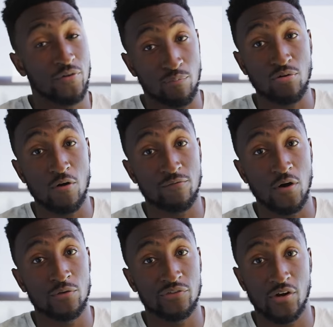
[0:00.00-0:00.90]
for the Pro
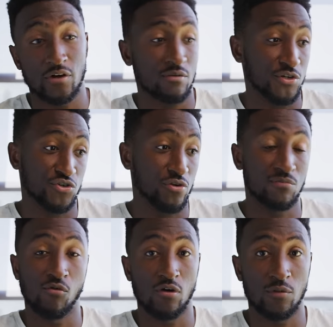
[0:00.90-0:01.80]
phones that are gonna be
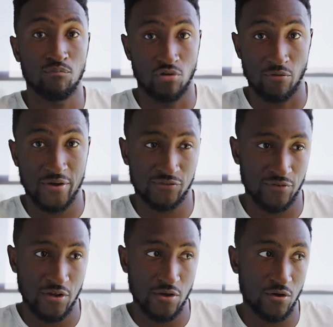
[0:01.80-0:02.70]
shooting more ProRes
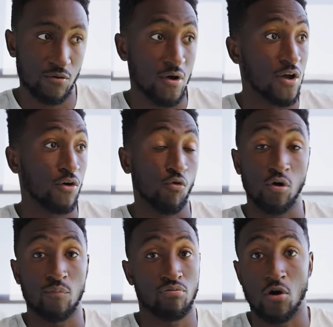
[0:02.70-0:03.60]
video
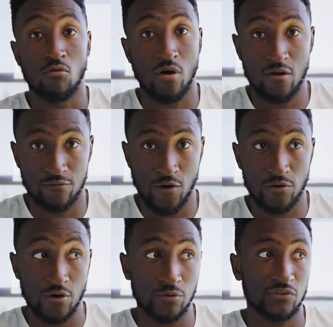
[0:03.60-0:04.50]
or ProRAW
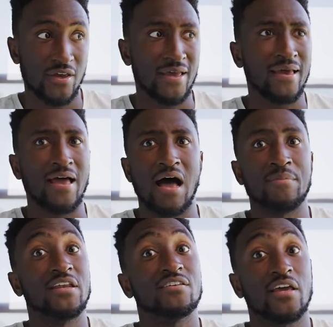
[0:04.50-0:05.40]
photos, I
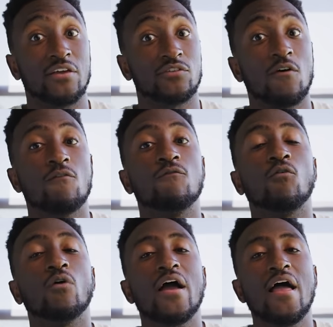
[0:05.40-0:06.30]
mean, it takes
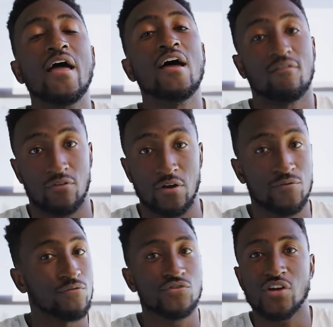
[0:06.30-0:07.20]
forever.
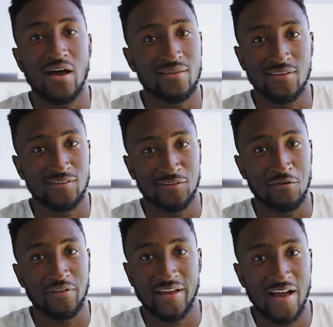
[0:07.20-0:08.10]
If you've shot this
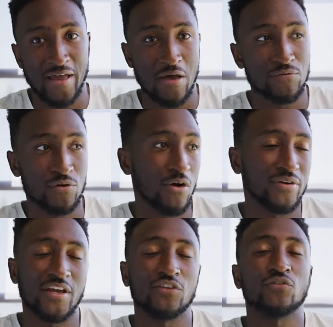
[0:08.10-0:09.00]
stuff like I have, you know
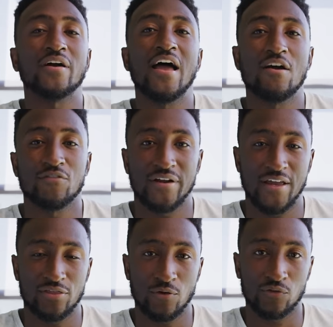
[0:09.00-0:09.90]
it takes forever to
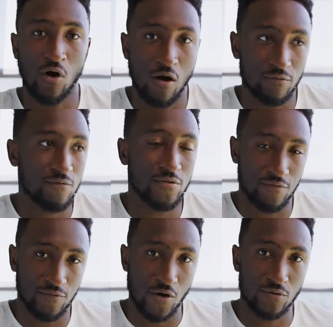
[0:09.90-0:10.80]
get those off of the
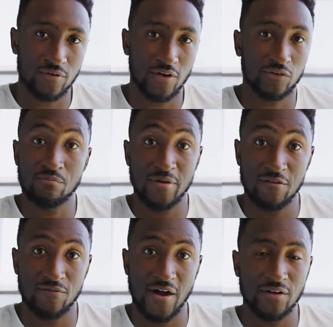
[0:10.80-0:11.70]
phone because they're
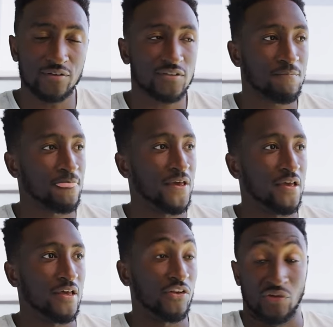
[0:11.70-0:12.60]
big files.
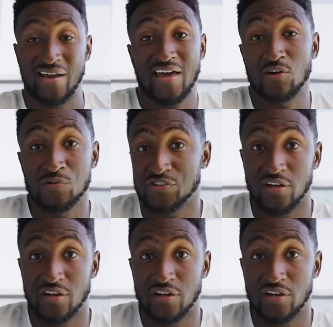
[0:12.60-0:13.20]
So I kind of wish